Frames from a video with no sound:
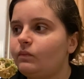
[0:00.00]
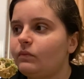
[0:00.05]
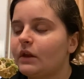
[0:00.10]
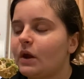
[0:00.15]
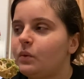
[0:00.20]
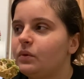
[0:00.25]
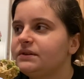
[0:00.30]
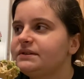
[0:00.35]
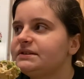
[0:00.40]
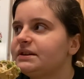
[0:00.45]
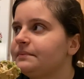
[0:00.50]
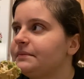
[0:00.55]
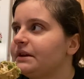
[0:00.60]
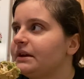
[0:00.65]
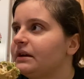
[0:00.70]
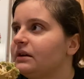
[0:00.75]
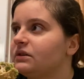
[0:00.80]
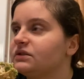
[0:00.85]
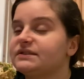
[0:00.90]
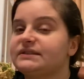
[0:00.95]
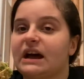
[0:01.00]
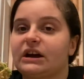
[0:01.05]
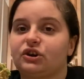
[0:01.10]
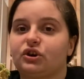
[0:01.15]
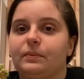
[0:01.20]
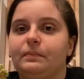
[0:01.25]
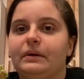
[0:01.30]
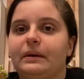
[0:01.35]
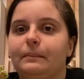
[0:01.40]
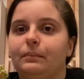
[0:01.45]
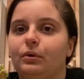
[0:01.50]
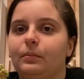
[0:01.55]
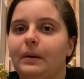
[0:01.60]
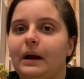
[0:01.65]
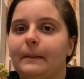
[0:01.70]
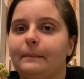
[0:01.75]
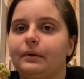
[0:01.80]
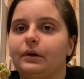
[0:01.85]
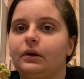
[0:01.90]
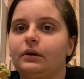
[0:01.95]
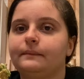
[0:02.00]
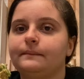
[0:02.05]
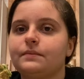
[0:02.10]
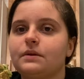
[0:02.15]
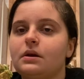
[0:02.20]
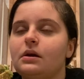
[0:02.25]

What's something else? Dr. Pimple Popper.